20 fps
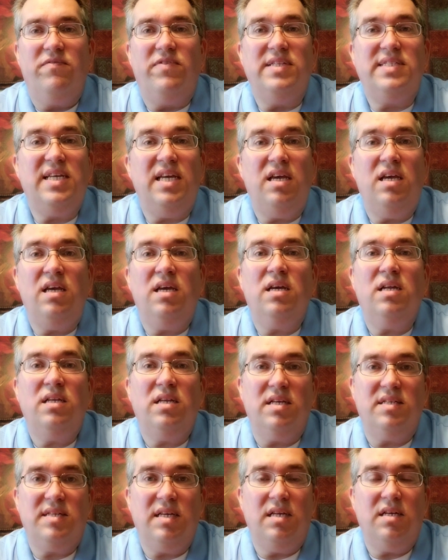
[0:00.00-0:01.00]
Fatigue and
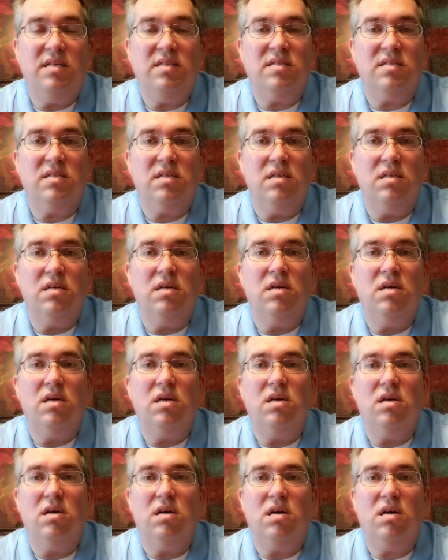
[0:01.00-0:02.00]
dizziness,
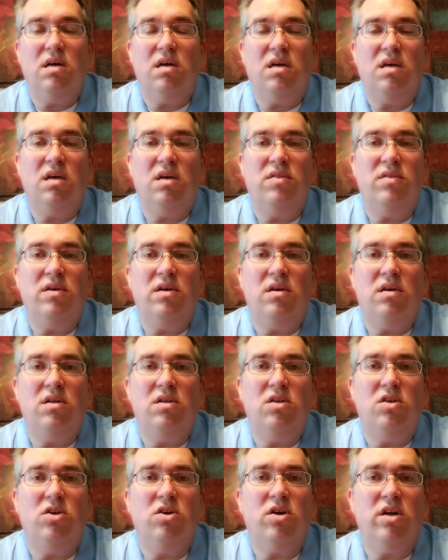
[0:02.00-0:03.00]
and
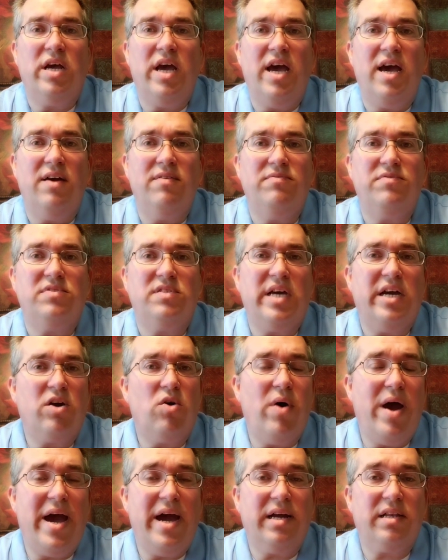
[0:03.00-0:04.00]
then you're going to have
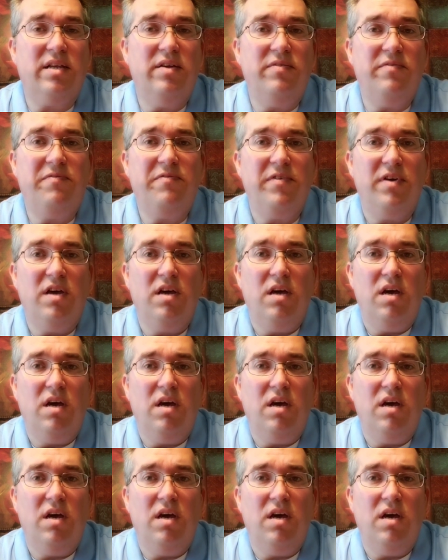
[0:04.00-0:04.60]
psychoactive